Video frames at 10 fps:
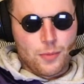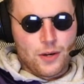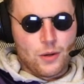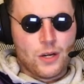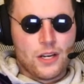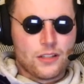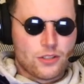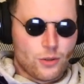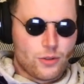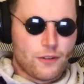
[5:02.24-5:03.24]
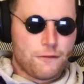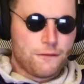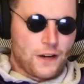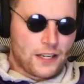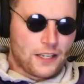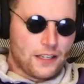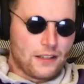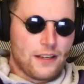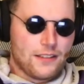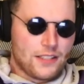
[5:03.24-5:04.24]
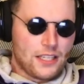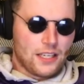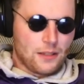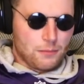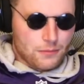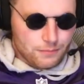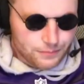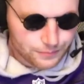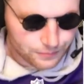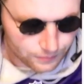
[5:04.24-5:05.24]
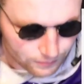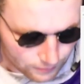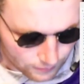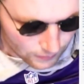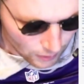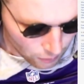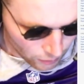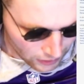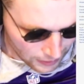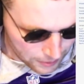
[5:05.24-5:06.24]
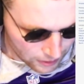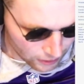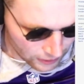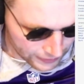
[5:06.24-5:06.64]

Bowl to the fucking team. What an absolute